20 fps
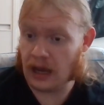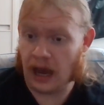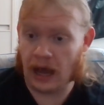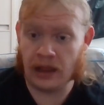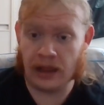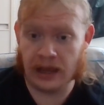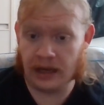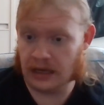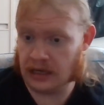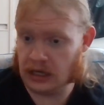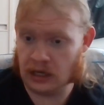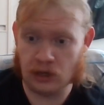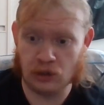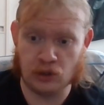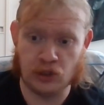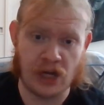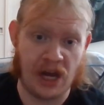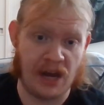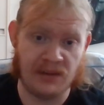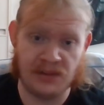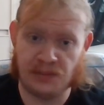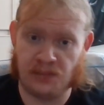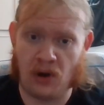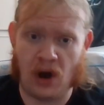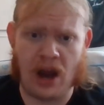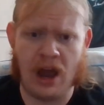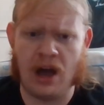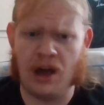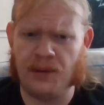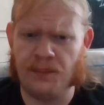I like James
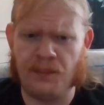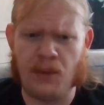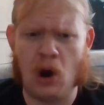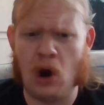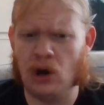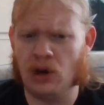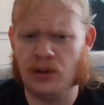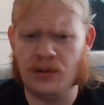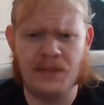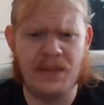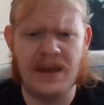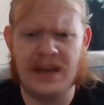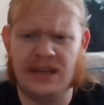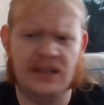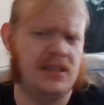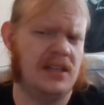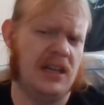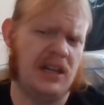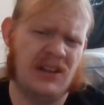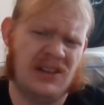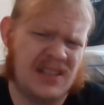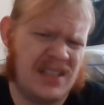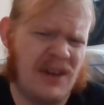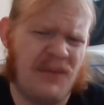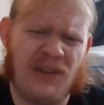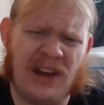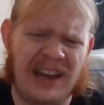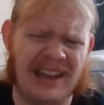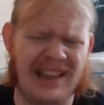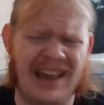Brown, Parliament,
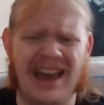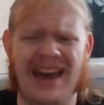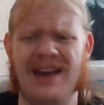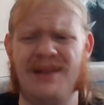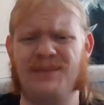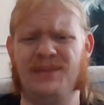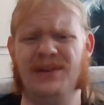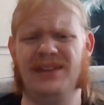stuff like that.